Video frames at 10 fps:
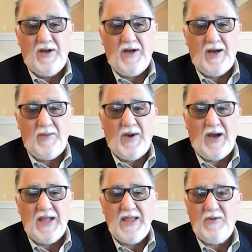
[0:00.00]

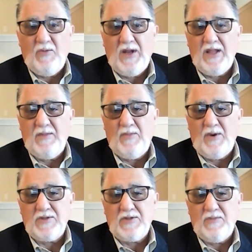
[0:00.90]
I think one of the
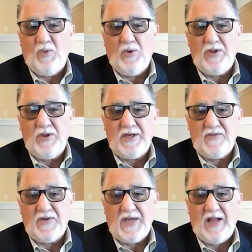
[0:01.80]
most important things
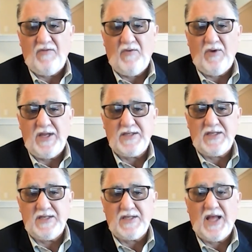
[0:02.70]
for California is
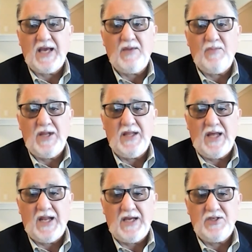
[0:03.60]
the select committee
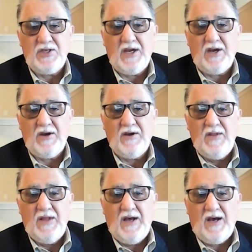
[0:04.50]
that I chair
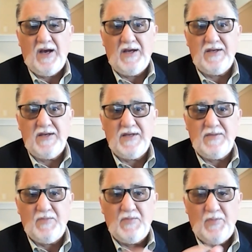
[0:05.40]
uh,
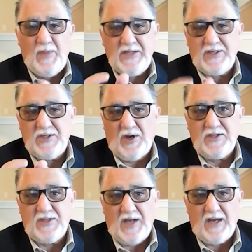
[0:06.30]
mentions
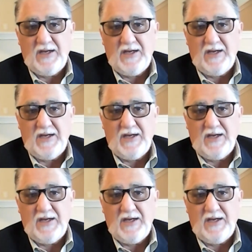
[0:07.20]
Artsakh.